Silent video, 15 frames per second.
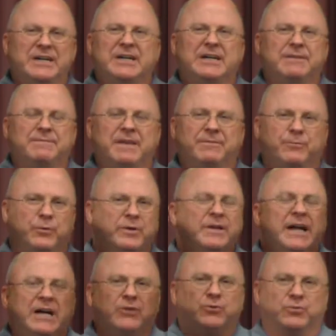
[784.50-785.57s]
of, if we're
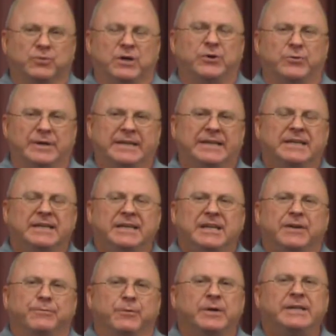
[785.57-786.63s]
not growing,
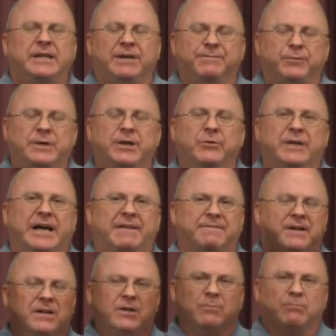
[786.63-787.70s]
if we don't have
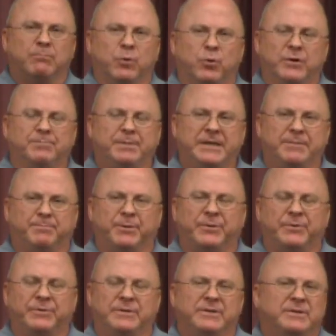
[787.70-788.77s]
more people,